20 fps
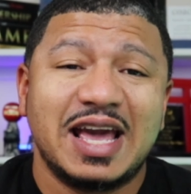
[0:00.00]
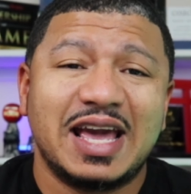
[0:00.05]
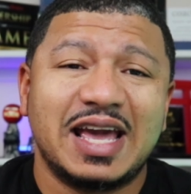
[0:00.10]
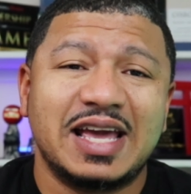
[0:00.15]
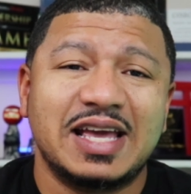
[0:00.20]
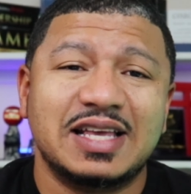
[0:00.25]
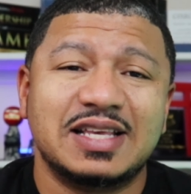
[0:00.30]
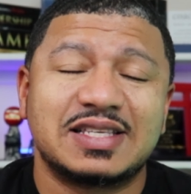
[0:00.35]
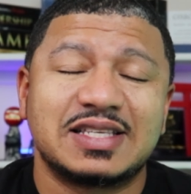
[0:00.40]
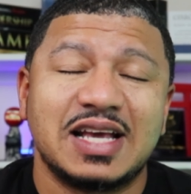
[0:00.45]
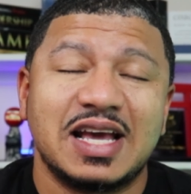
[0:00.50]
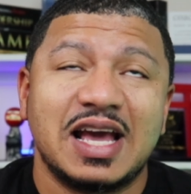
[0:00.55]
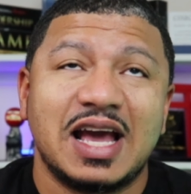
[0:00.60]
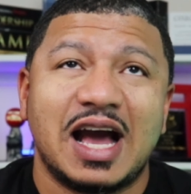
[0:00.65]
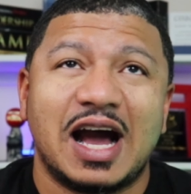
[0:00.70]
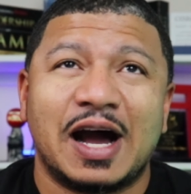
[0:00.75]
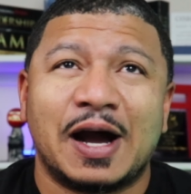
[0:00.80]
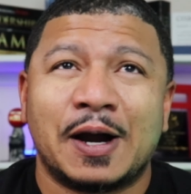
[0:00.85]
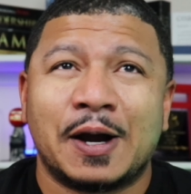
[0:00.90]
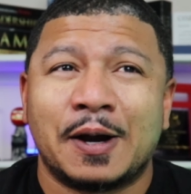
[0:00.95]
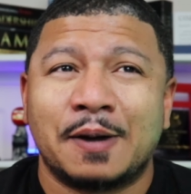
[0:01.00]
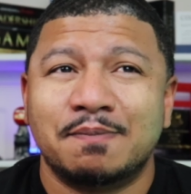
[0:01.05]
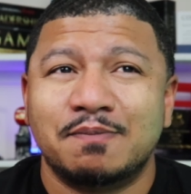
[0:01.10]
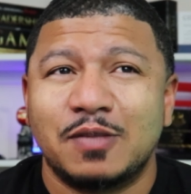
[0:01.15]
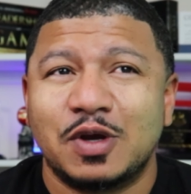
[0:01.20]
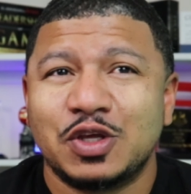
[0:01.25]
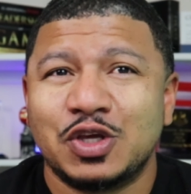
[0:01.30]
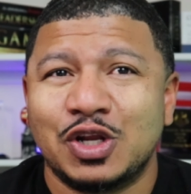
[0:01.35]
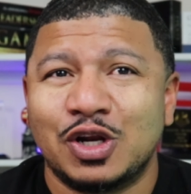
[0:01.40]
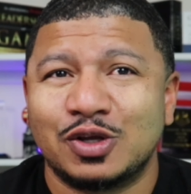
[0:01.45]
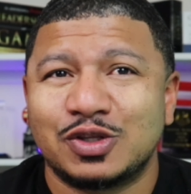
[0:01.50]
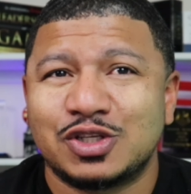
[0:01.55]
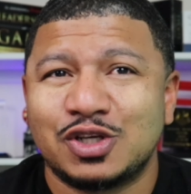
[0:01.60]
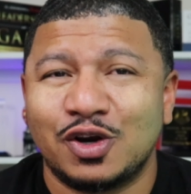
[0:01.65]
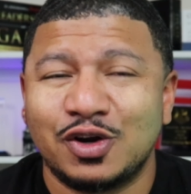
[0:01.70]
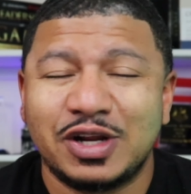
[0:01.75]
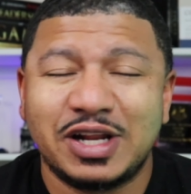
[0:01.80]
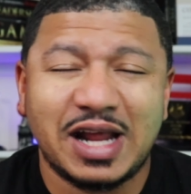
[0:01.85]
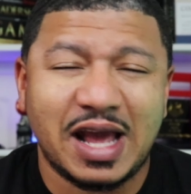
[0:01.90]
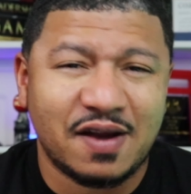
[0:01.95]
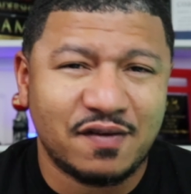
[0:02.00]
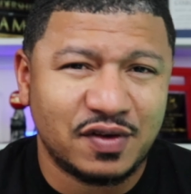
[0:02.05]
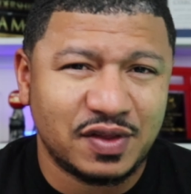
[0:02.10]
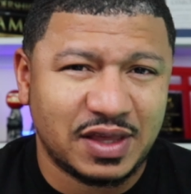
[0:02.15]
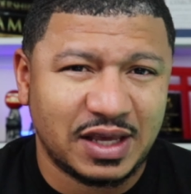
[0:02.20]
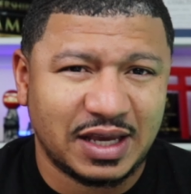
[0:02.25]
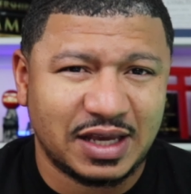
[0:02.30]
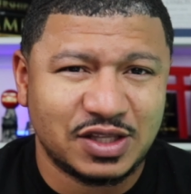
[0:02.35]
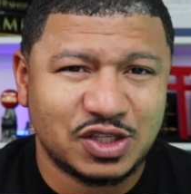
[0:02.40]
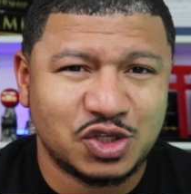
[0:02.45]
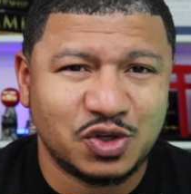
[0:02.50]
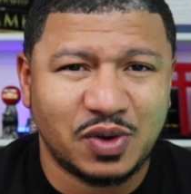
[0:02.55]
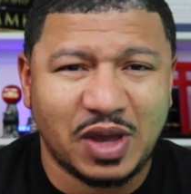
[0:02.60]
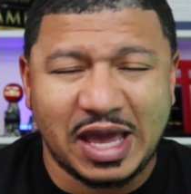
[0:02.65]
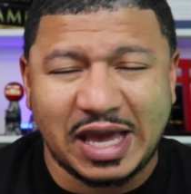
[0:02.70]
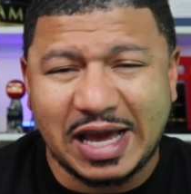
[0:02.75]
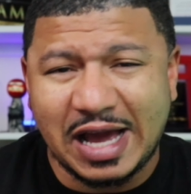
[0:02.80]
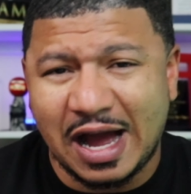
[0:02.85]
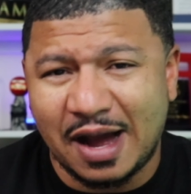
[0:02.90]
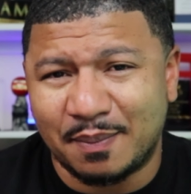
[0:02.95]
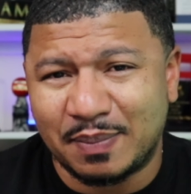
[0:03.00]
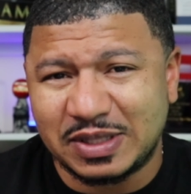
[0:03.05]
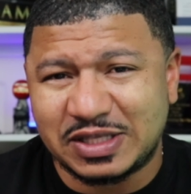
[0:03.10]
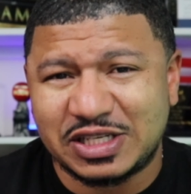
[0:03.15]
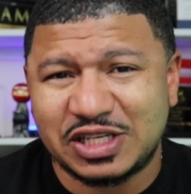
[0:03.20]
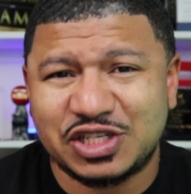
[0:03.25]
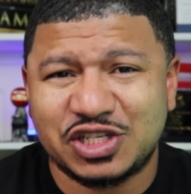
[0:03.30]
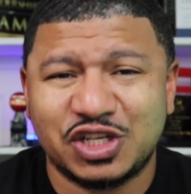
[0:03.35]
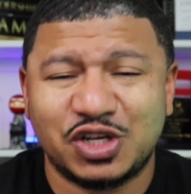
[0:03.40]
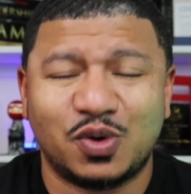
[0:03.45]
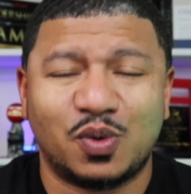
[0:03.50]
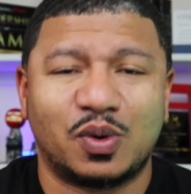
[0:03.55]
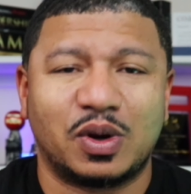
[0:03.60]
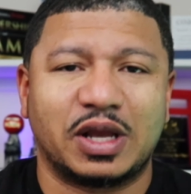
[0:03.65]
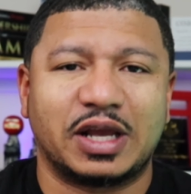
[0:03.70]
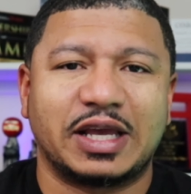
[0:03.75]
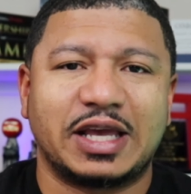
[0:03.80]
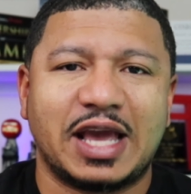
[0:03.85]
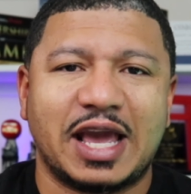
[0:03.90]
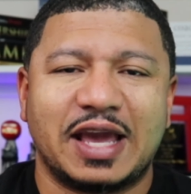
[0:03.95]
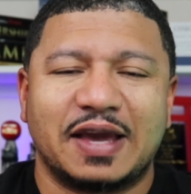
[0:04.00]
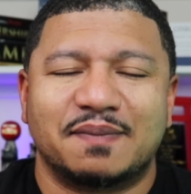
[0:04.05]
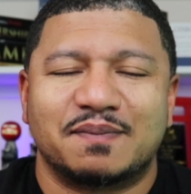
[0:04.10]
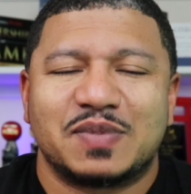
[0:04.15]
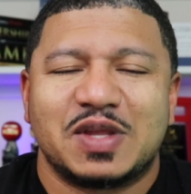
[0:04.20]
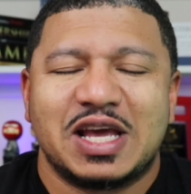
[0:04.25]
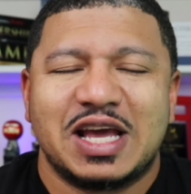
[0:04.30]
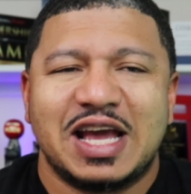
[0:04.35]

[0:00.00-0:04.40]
is turning everything into a competition or a game.